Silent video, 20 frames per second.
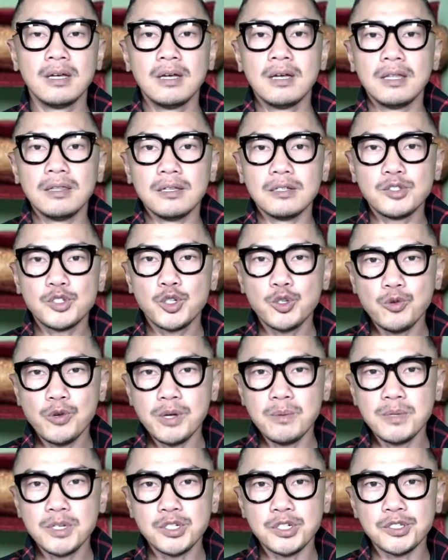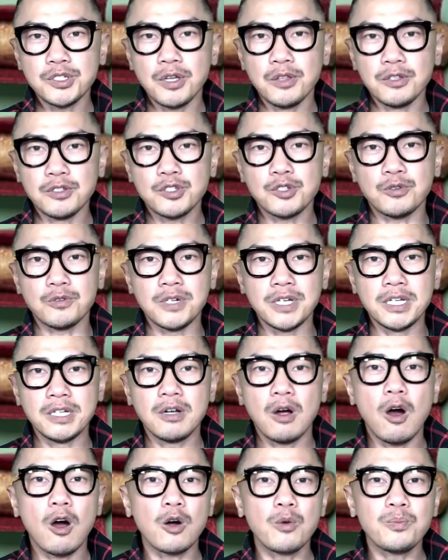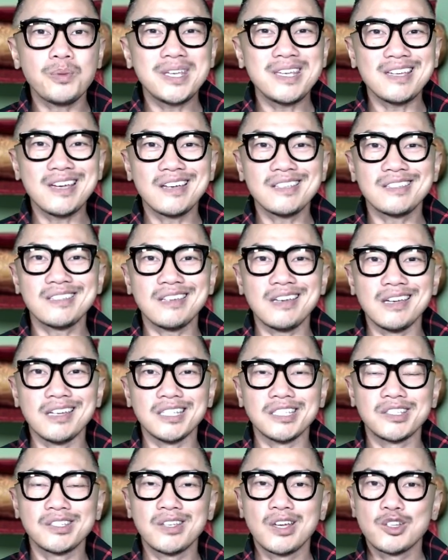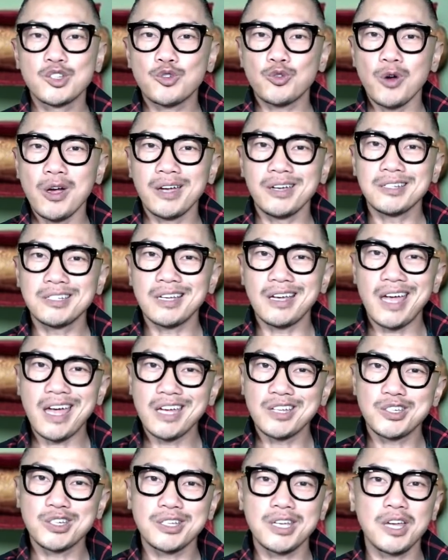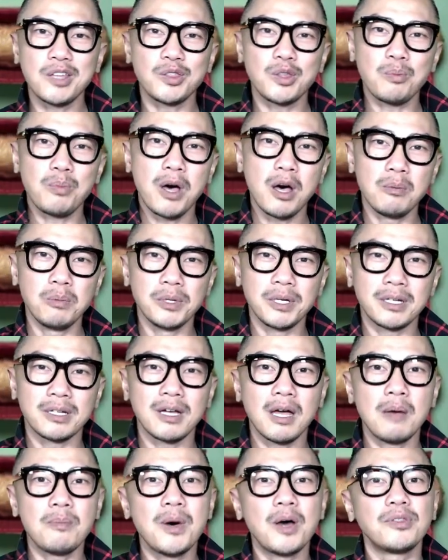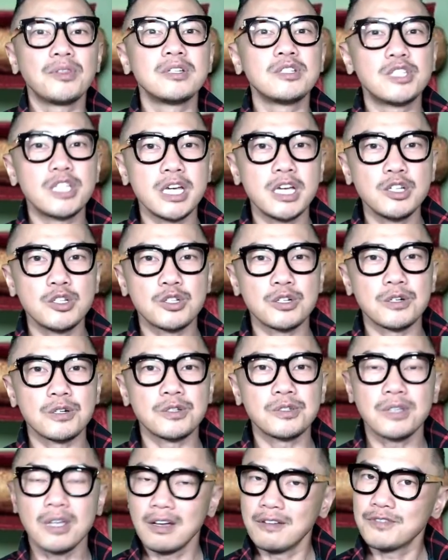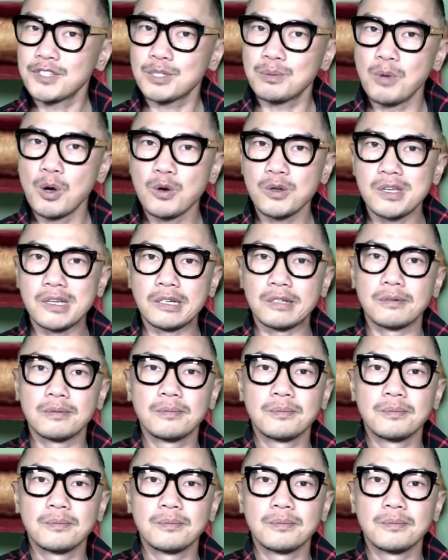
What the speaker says: The two images on the screen are PSAs trying to educate the public about the dangers of smoking.